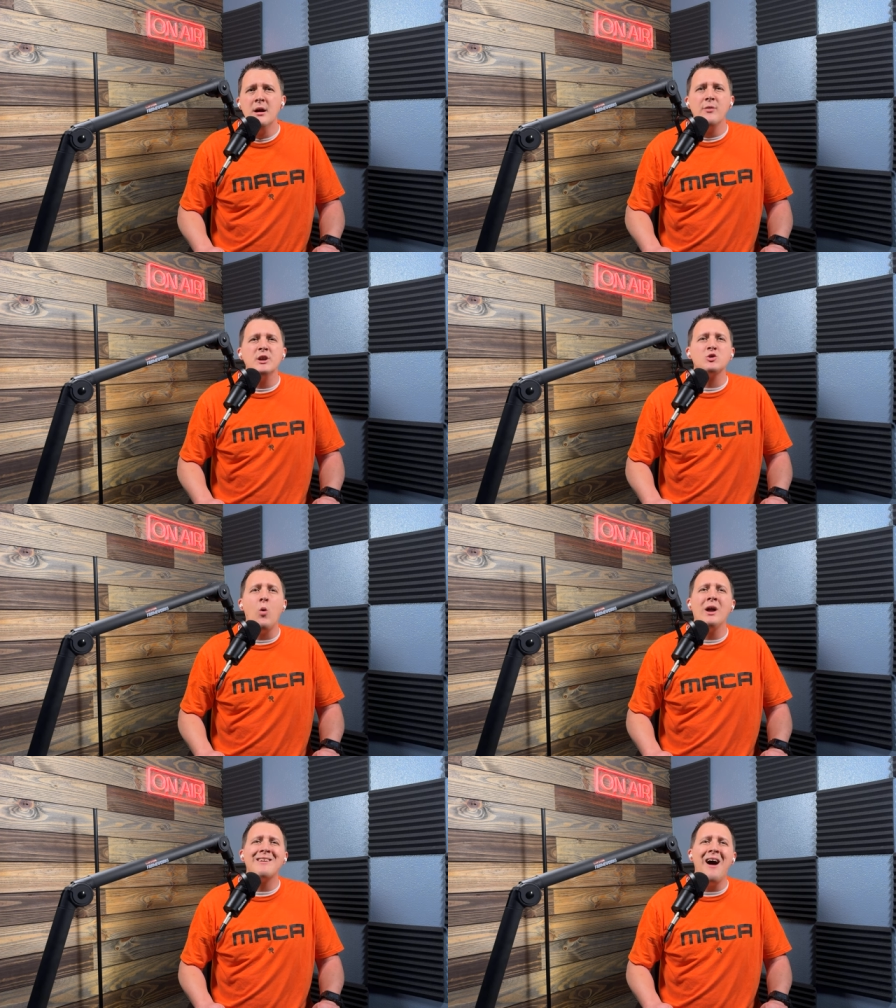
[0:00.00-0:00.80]
This
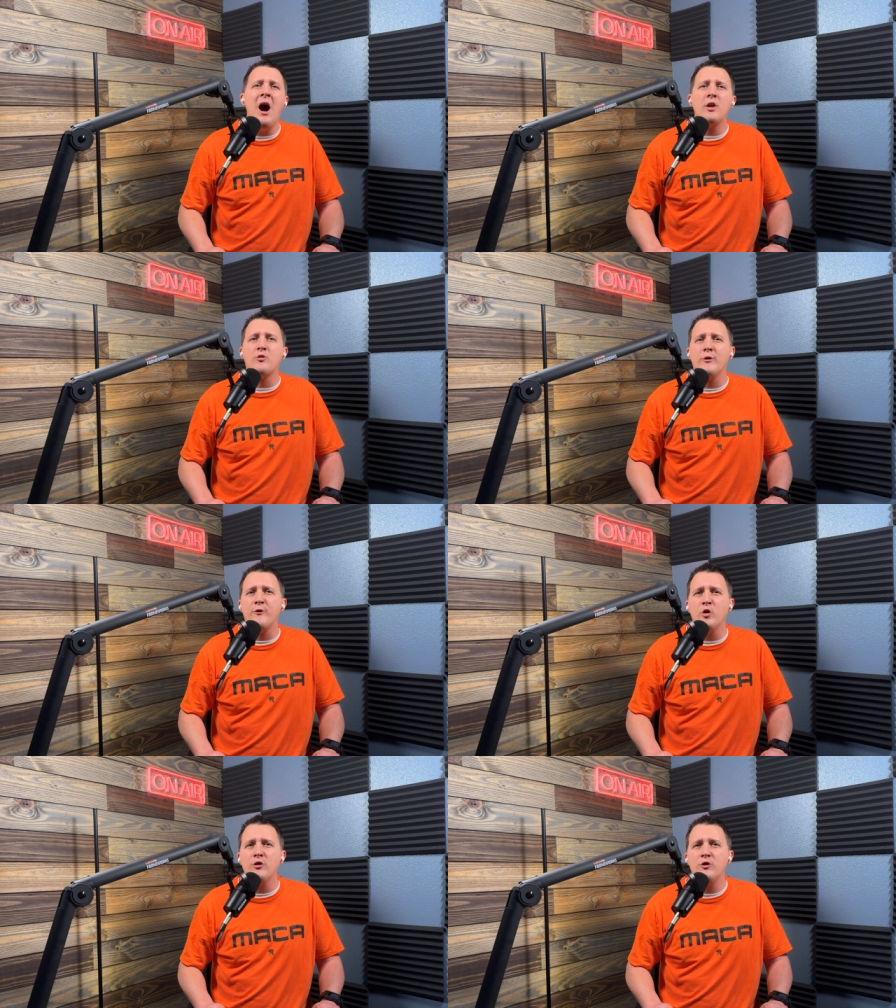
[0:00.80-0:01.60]
one God is
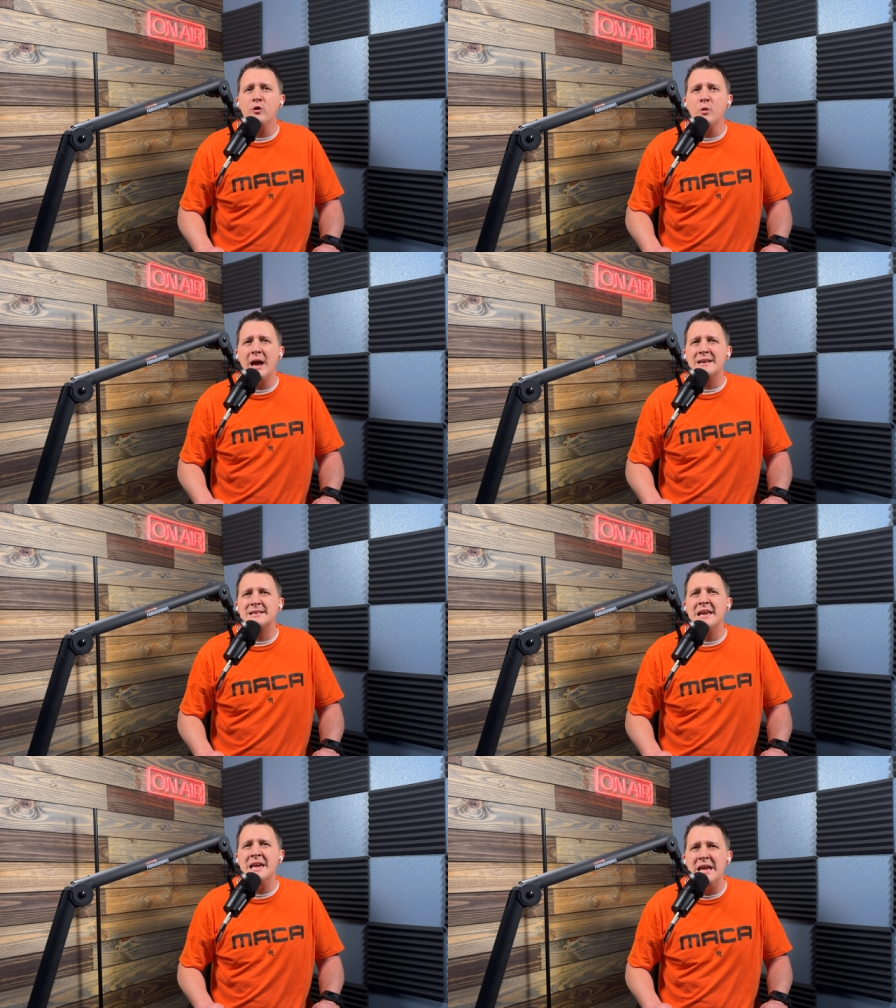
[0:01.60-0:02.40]
referred to as
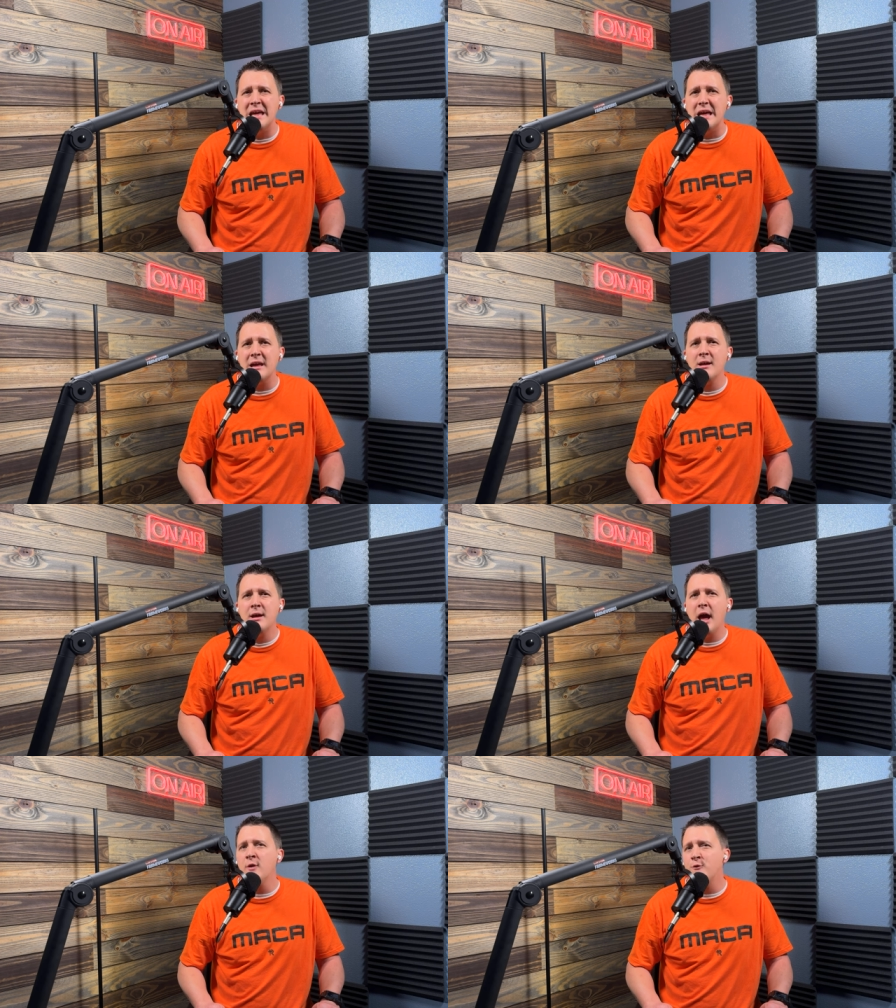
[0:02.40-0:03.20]
He,
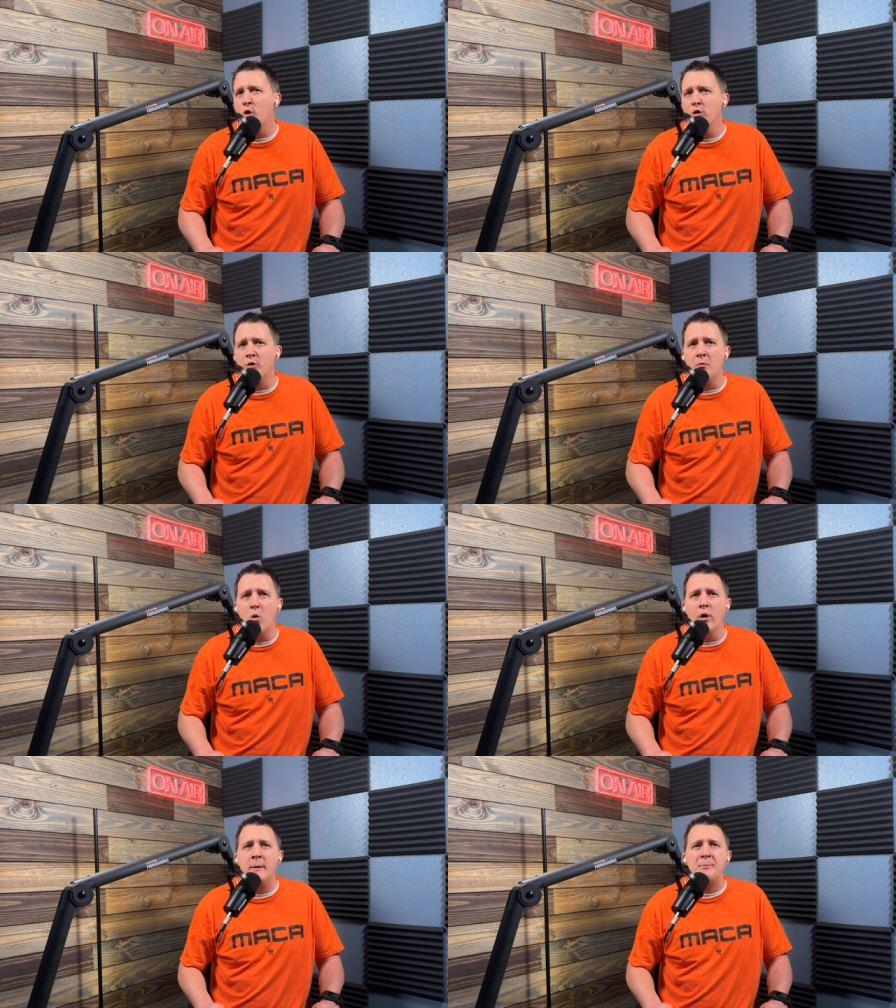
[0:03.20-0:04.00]
and
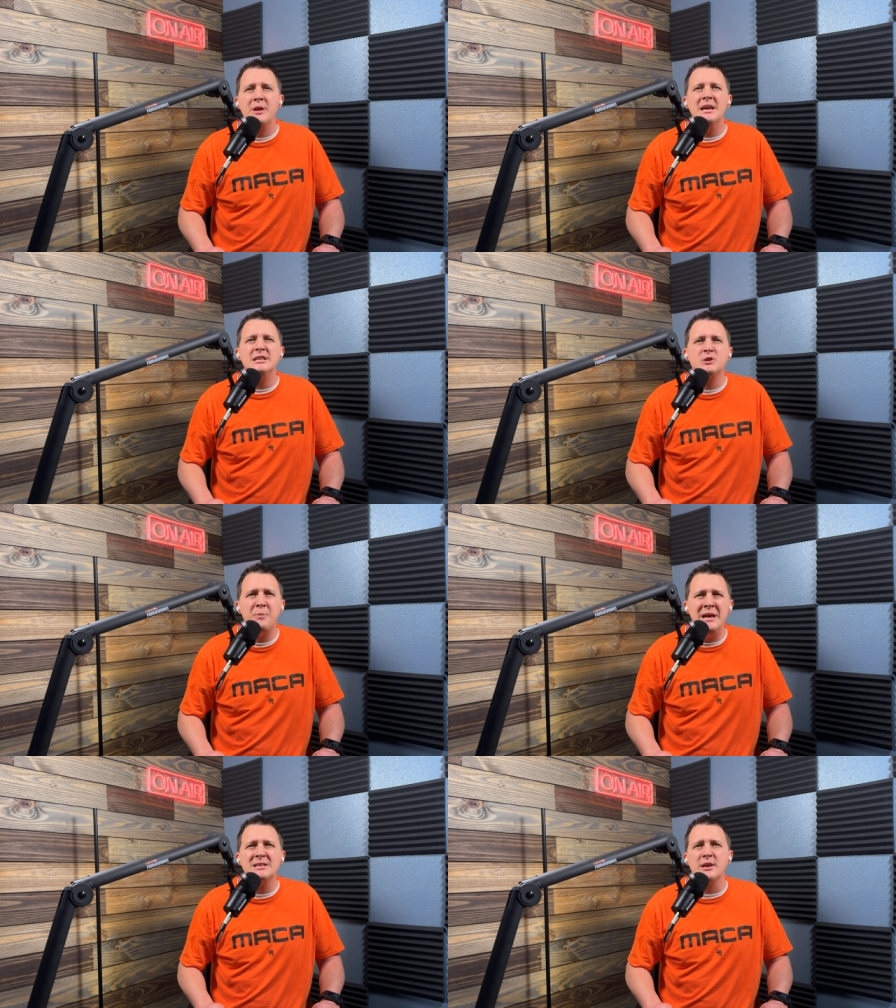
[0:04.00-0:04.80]
furthermore, He
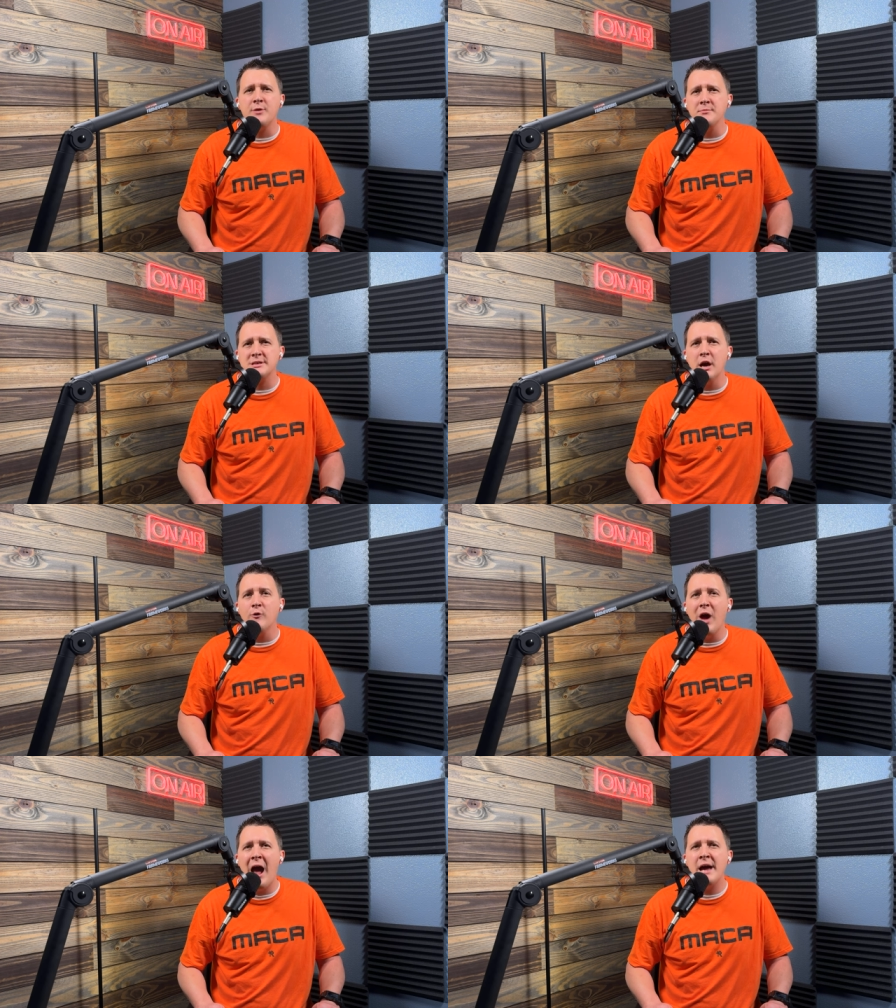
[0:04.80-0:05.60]
speaks of
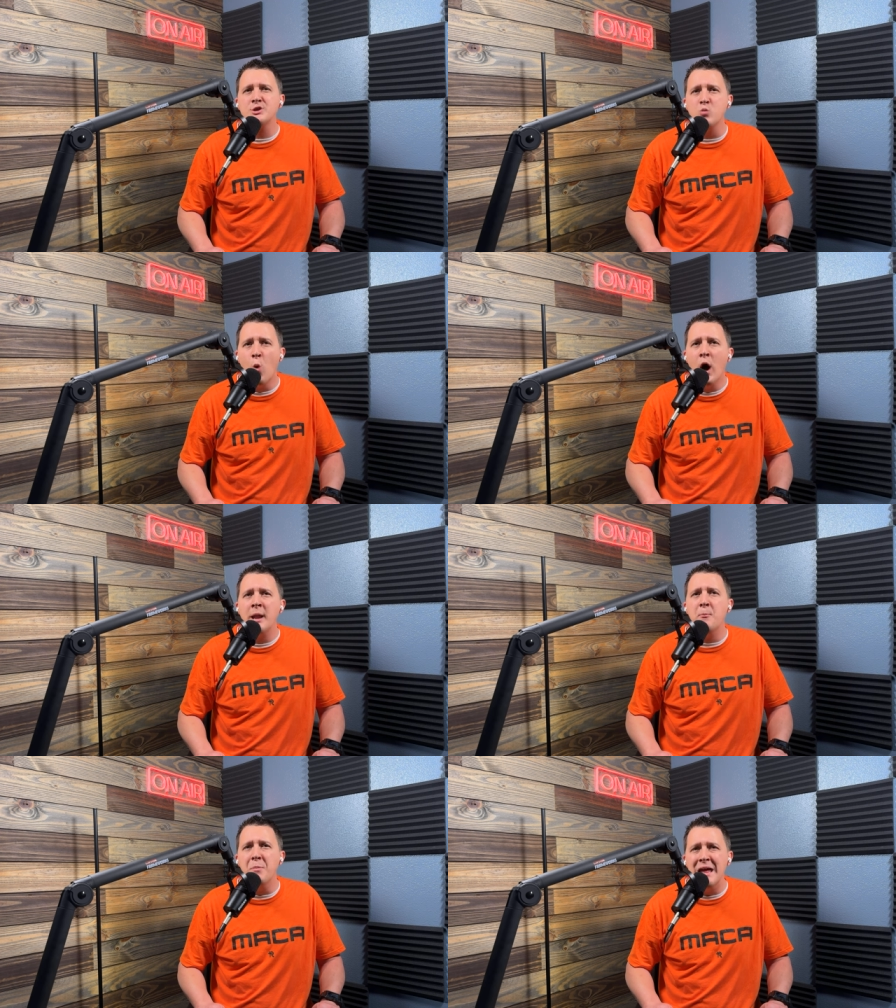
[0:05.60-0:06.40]
Himself as
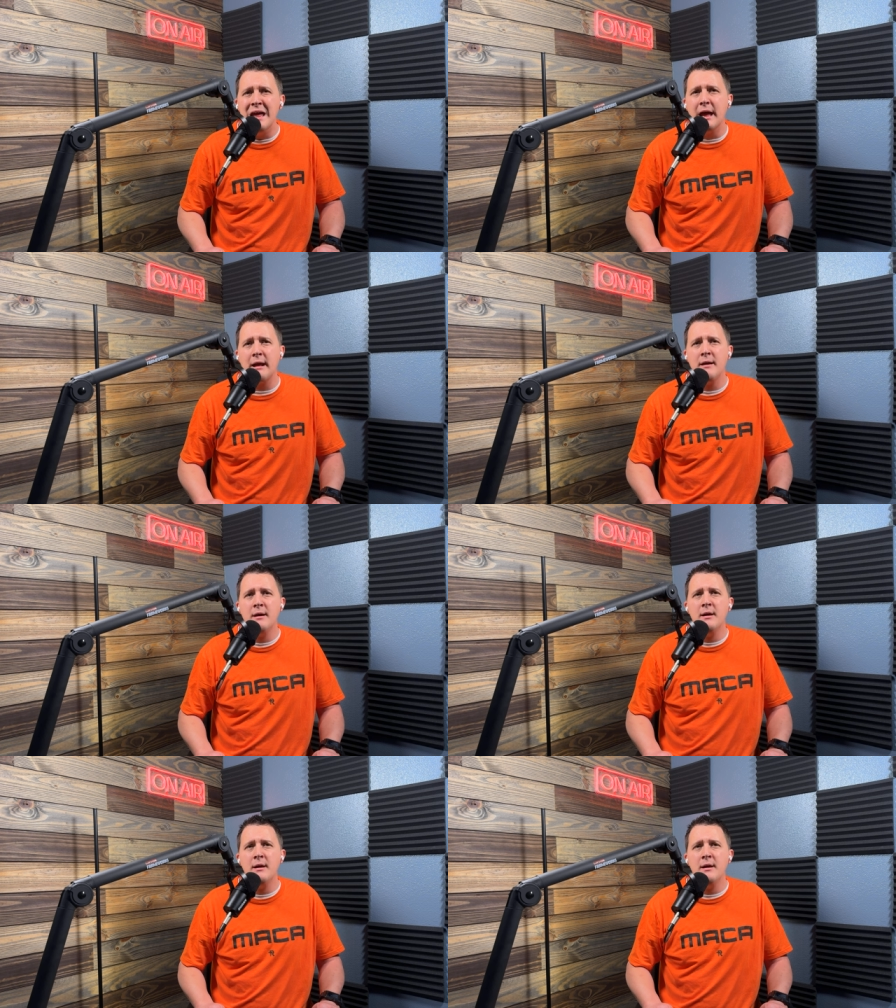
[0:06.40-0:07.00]
one being.